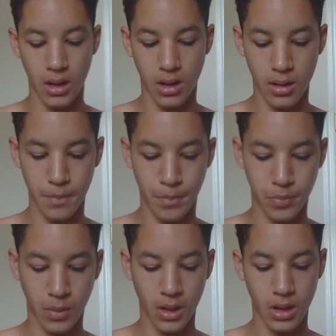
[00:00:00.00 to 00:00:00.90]

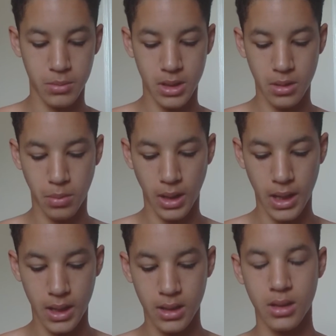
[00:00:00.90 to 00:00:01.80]
Comes into
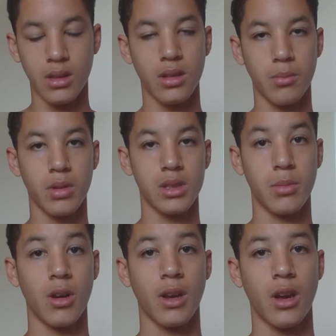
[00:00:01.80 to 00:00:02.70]
play with
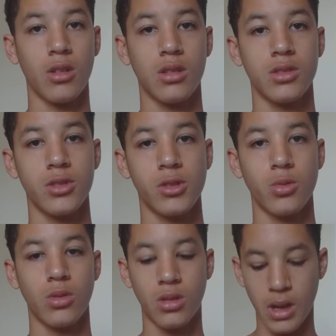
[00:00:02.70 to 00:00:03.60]
spell counter as
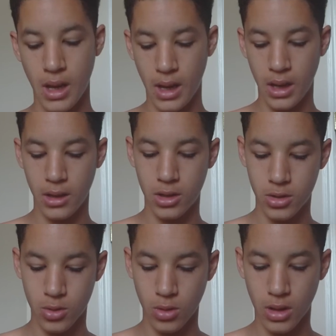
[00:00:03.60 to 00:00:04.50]
usual. To
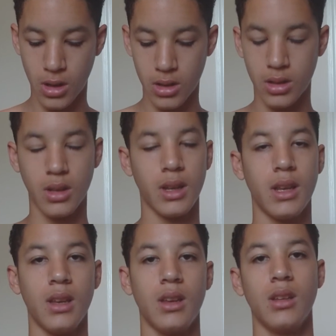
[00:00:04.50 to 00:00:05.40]
destroy that,
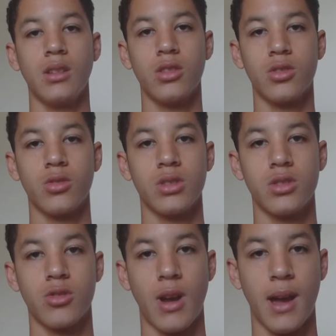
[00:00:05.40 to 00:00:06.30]
he destroys
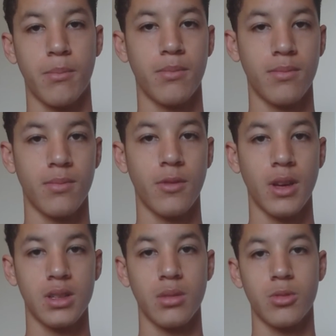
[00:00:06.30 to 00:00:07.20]
a trap,
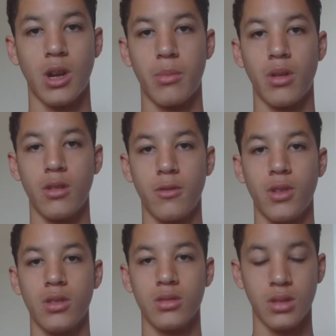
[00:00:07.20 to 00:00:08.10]
face-up trap on
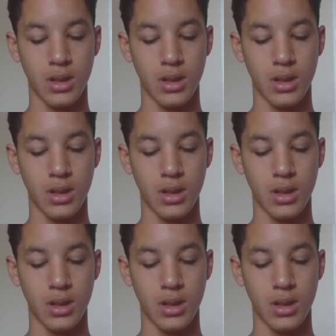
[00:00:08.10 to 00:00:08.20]
the field.